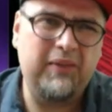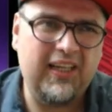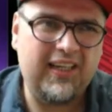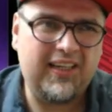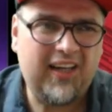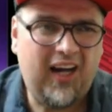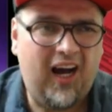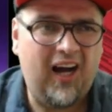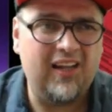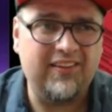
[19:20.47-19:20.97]
a
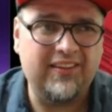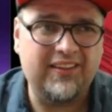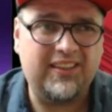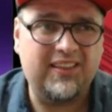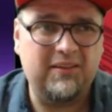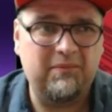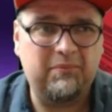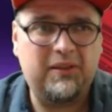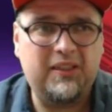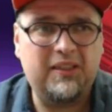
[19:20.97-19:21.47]
con to
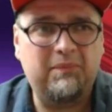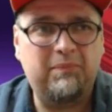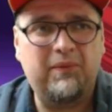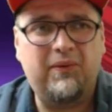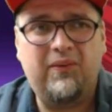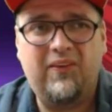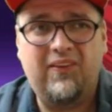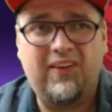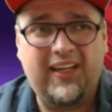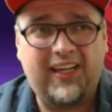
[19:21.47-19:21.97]
some
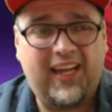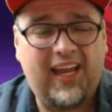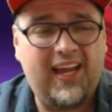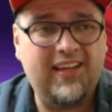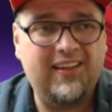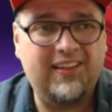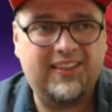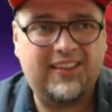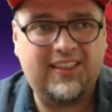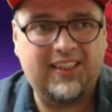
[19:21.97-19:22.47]
people, like, hey,
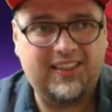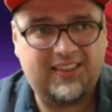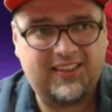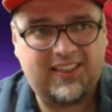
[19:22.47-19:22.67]
this thing's